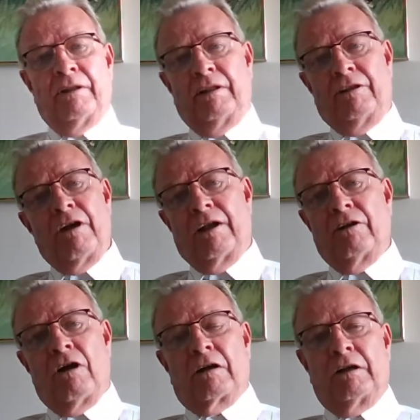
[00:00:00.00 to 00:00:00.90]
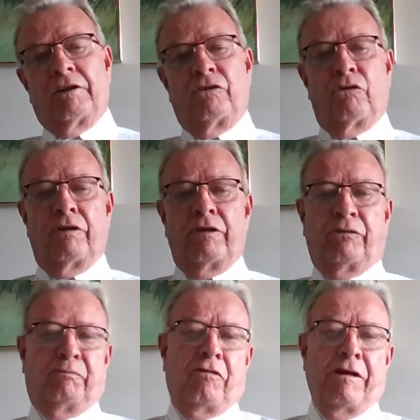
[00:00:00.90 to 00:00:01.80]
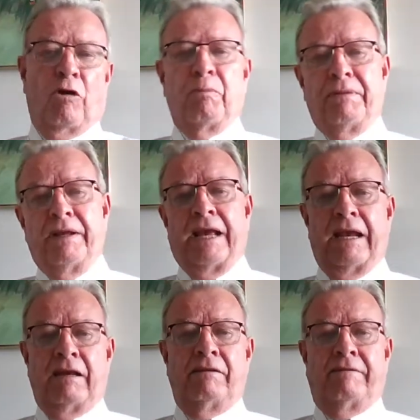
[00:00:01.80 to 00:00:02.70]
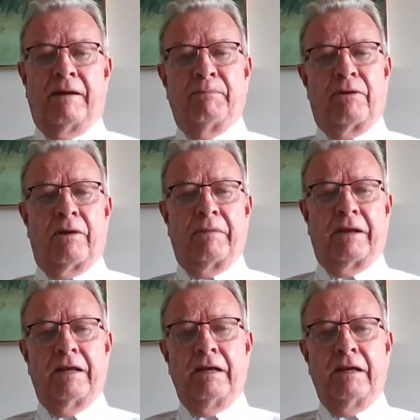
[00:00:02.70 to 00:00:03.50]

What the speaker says: They're not knocking on the door. They're just trying to open a gate and dump on me.